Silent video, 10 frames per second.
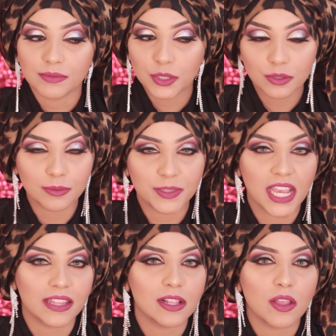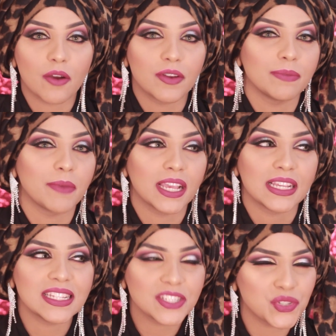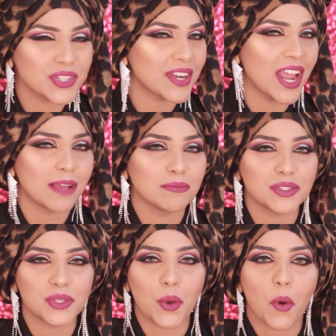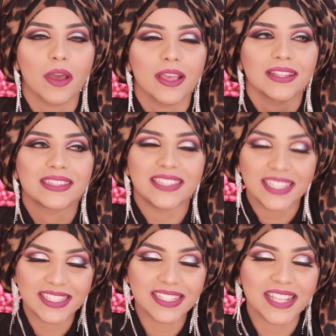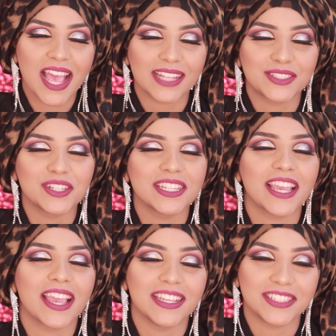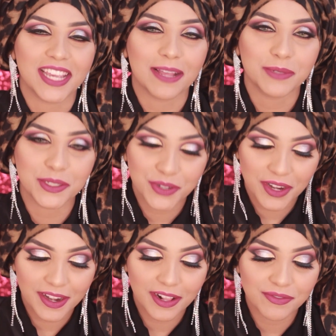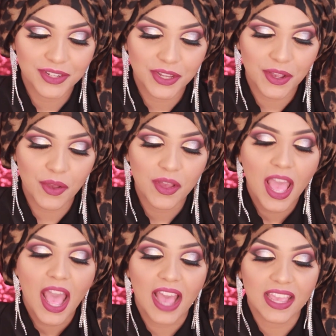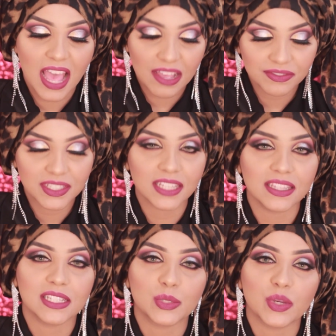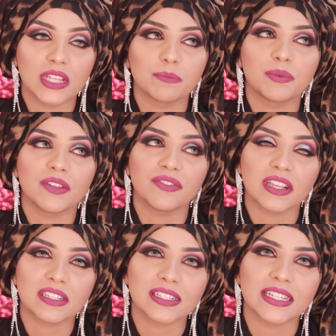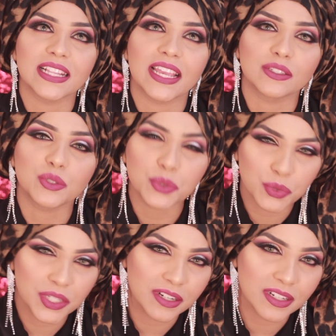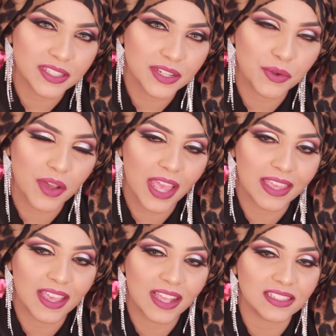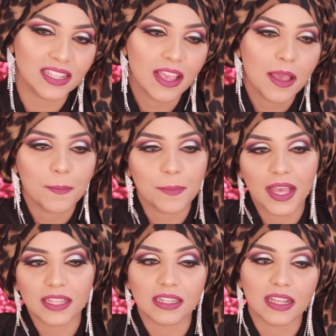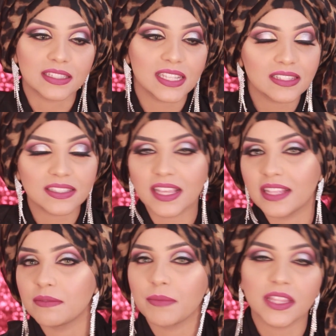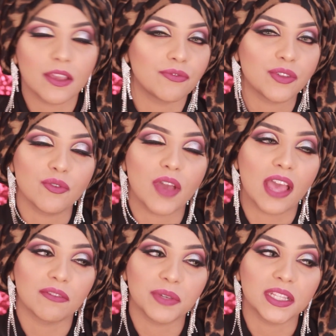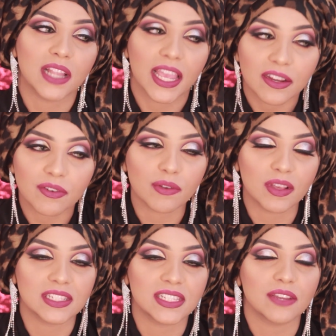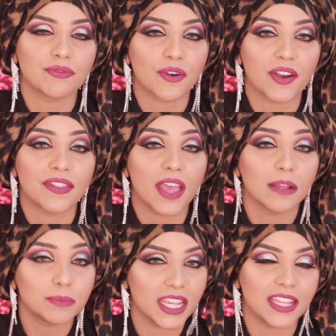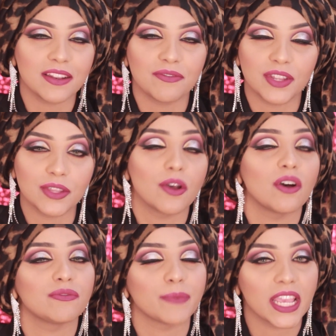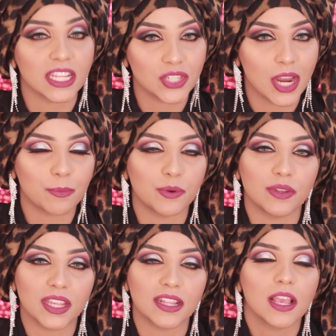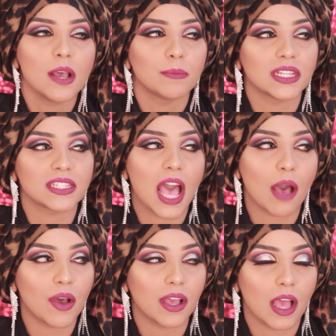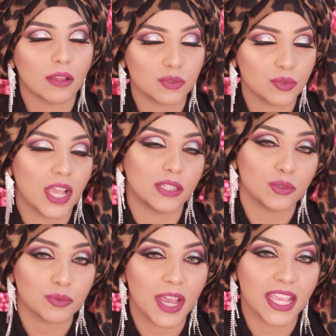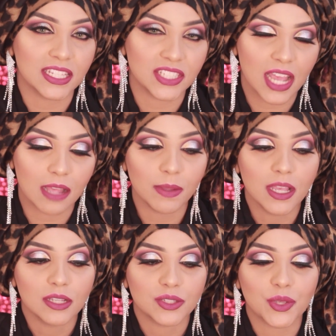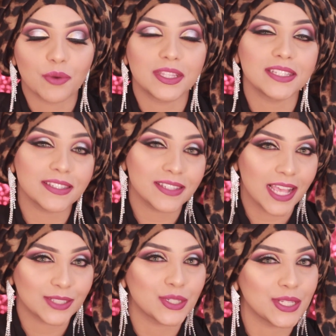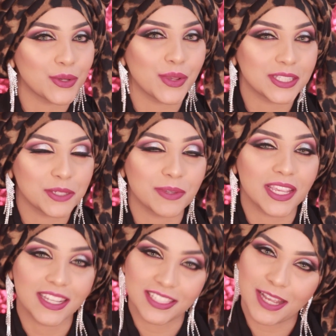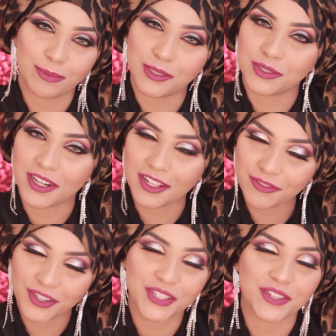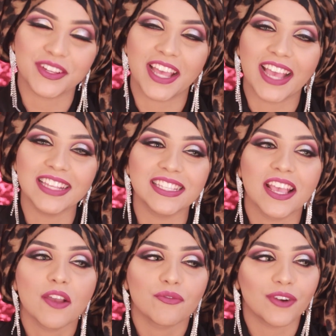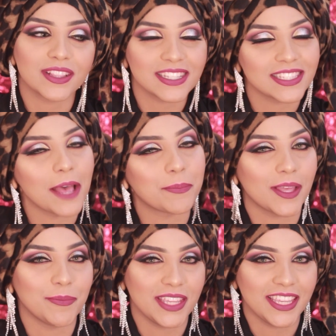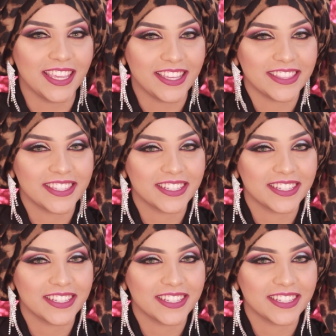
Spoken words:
YouTube channel or in my Instagram. So this is actually a hijab tutorial video. I have done this one previously, like 2 years ago I guess, but since then many of you have been like requesting for an updated video of my hijab routine plus how do I do my hijab. So this is actually going to be a hijab tutorial for you guys for this upcoming Eid.